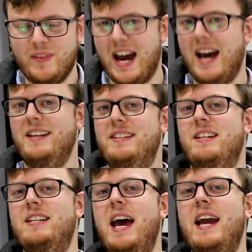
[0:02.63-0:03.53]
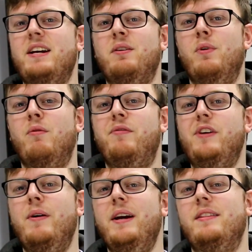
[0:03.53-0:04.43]
and today we're
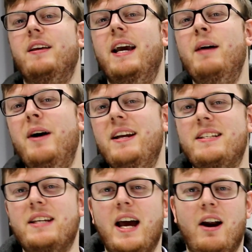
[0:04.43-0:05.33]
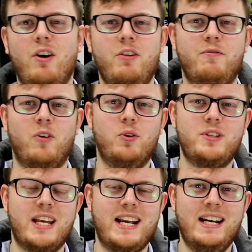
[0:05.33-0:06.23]
reviewing the GIGABYTE AREO
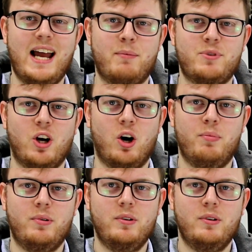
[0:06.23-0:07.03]
14 laptop.